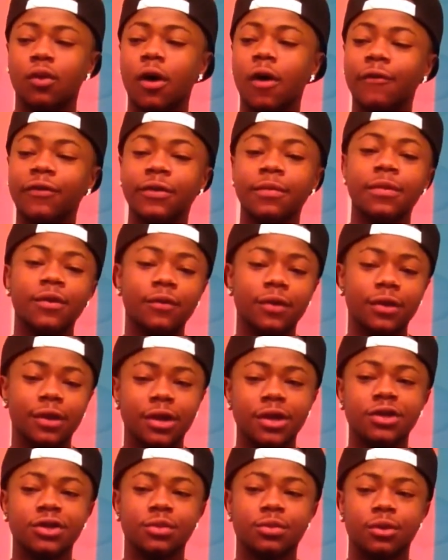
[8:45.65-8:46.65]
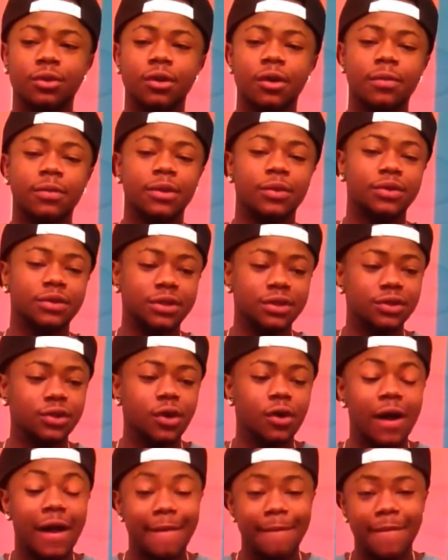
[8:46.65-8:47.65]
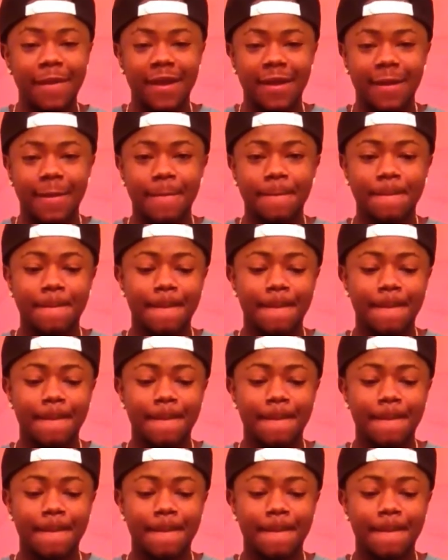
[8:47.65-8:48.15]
After me and Rakisha broke up, there was this girl I met.